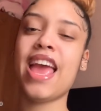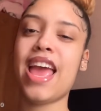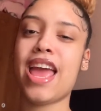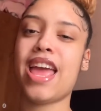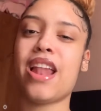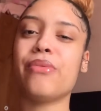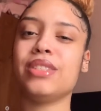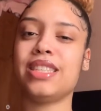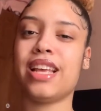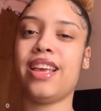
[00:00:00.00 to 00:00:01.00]
And I
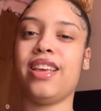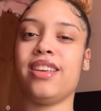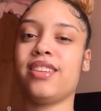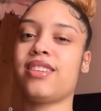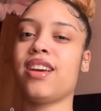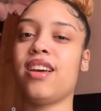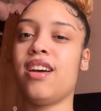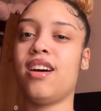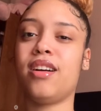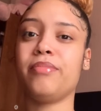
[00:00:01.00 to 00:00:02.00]
was like,
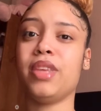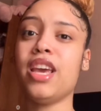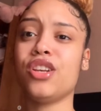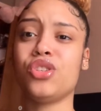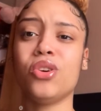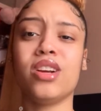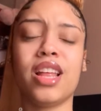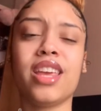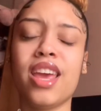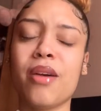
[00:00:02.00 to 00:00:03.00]
yeah, sure.
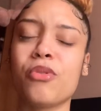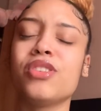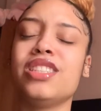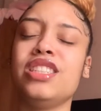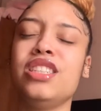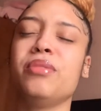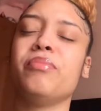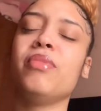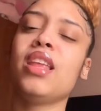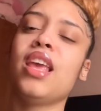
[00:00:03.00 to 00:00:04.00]
Like, yeah, I'm going to the gym.
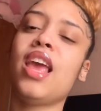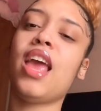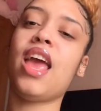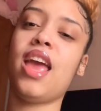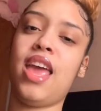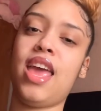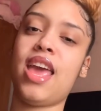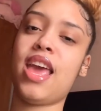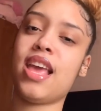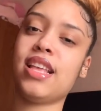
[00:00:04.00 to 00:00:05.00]

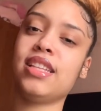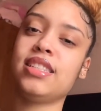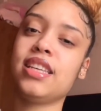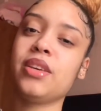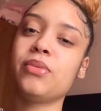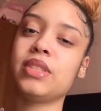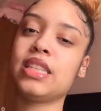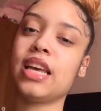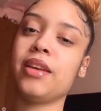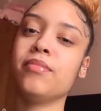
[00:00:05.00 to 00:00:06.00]
And he was
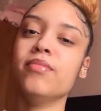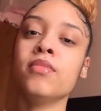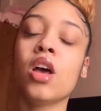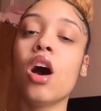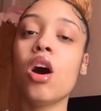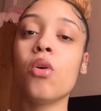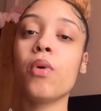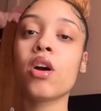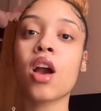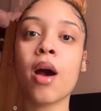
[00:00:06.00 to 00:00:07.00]
like, oh,
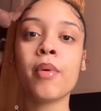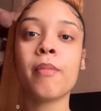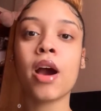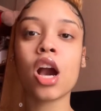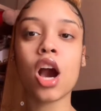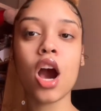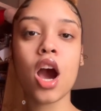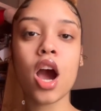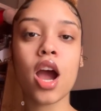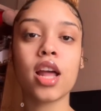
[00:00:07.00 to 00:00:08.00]
well, come in my
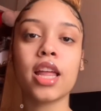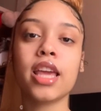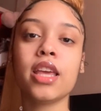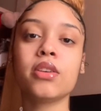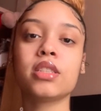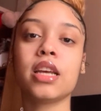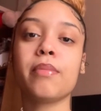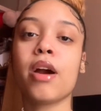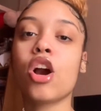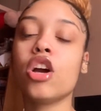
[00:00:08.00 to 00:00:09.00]
car. Like, he was like,
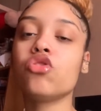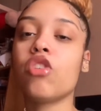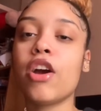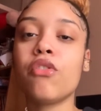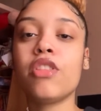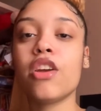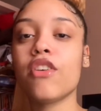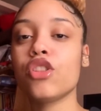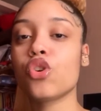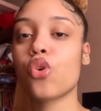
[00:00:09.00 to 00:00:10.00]
my car's right over there
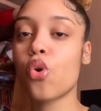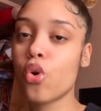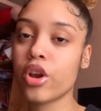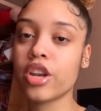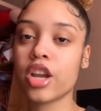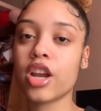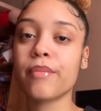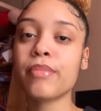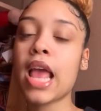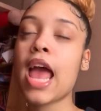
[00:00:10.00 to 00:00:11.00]
around the corner.
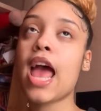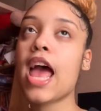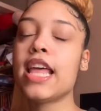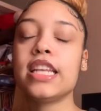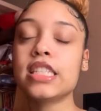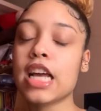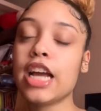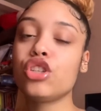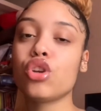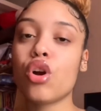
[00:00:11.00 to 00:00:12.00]
And this
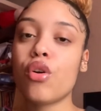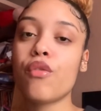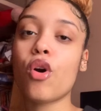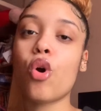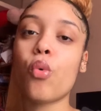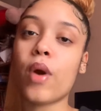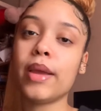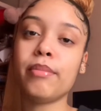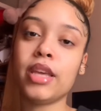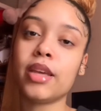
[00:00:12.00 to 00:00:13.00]
guy drove a
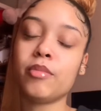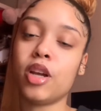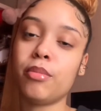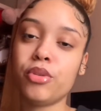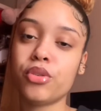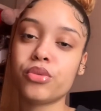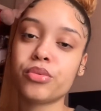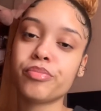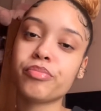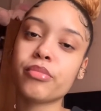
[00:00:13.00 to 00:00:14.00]
white
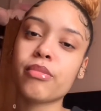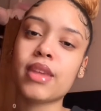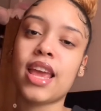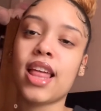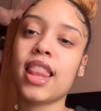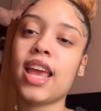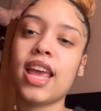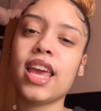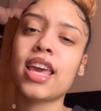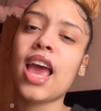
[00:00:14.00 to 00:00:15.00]
BMW. And,
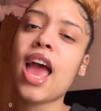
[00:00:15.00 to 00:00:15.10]
like,